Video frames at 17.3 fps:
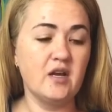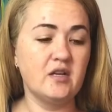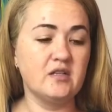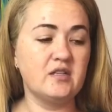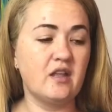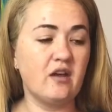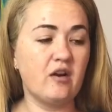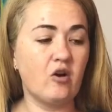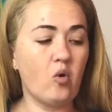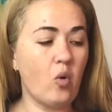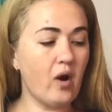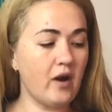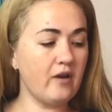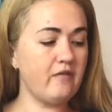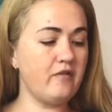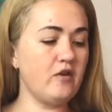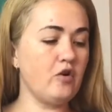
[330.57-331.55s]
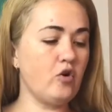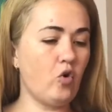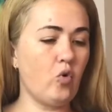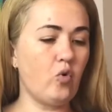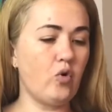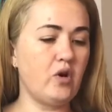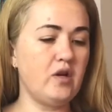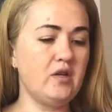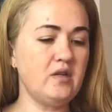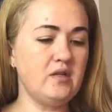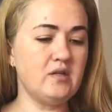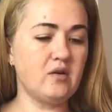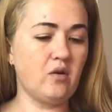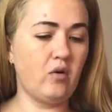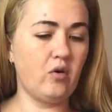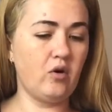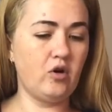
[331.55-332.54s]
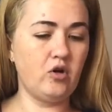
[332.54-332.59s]
So there are quite a few corners
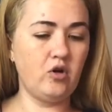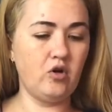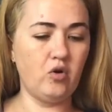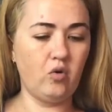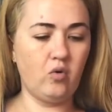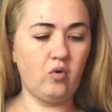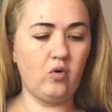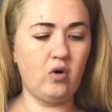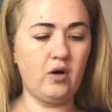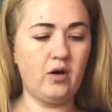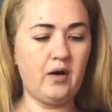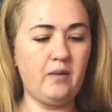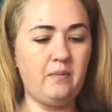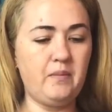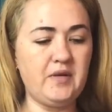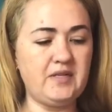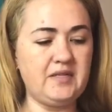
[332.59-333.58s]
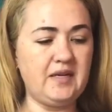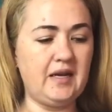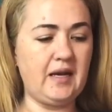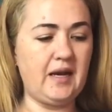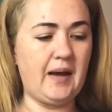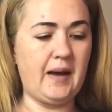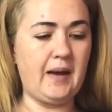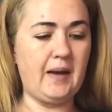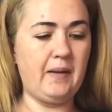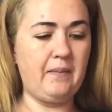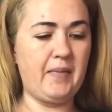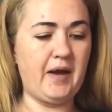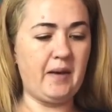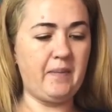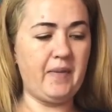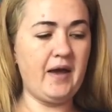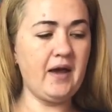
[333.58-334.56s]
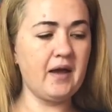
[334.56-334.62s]
on your Bazinga
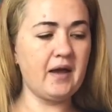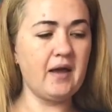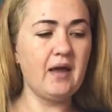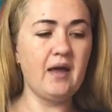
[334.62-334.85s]
backpack,